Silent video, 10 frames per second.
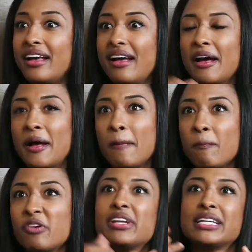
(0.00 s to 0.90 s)

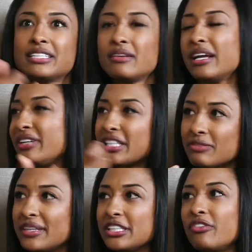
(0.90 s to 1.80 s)
I've tested
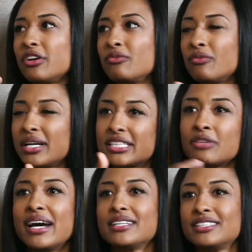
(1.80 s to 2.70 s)
myself on wrestling
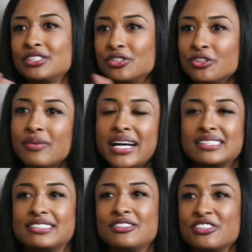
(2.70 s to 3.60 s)
mats and judo mats,
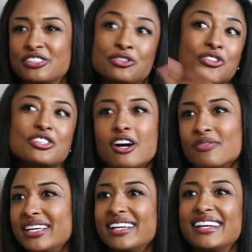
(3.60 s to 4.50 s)
judo
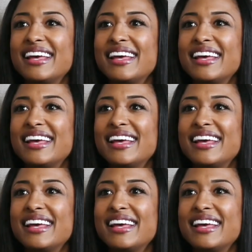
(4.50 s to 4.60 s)
tatami,